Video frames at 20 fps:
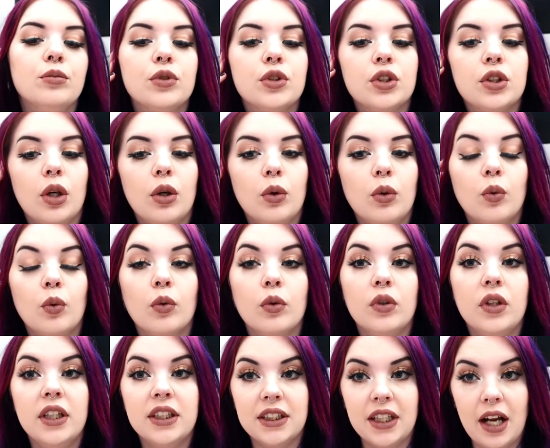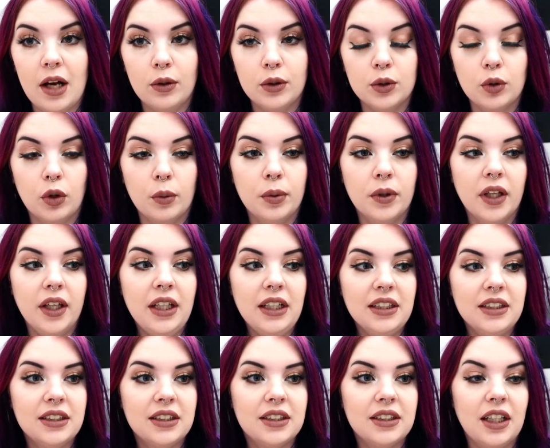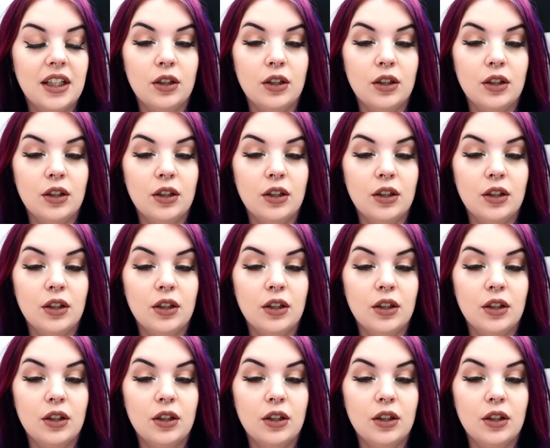So it's an outdoor place.